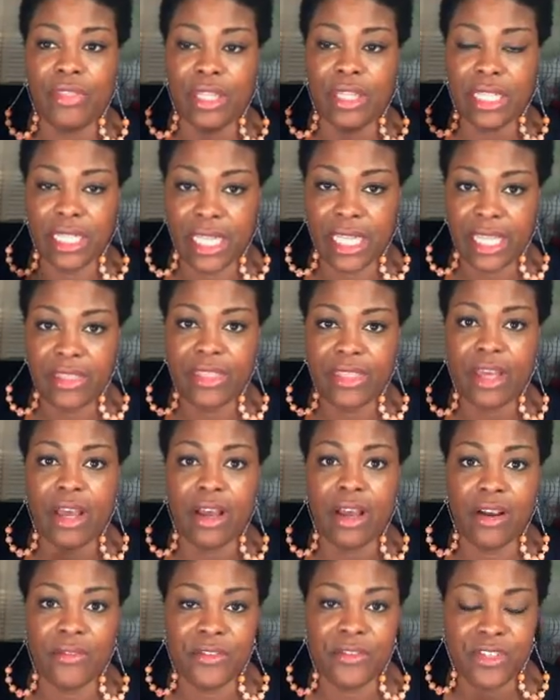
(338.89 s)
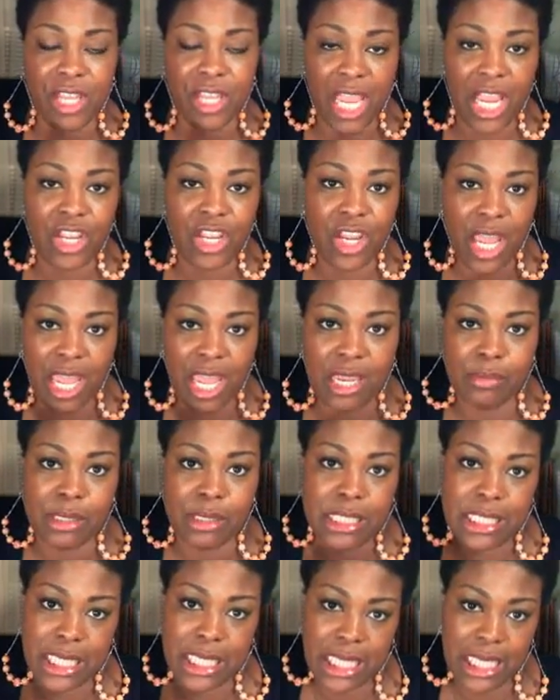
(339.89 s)
the length of saying your
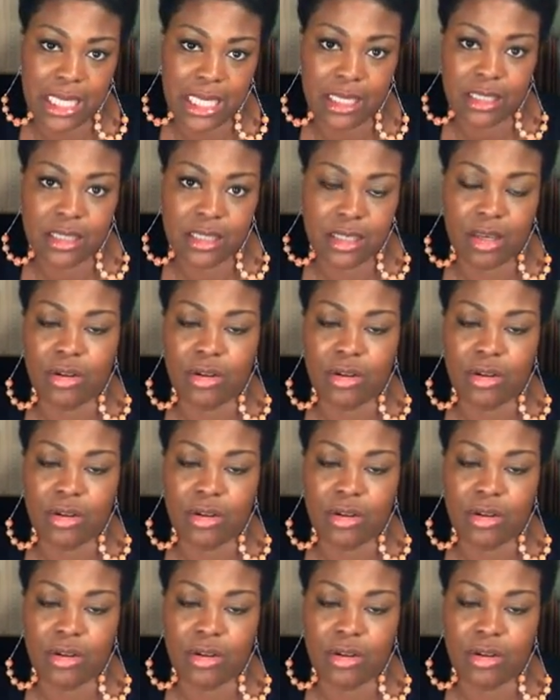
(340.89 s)
ABCs.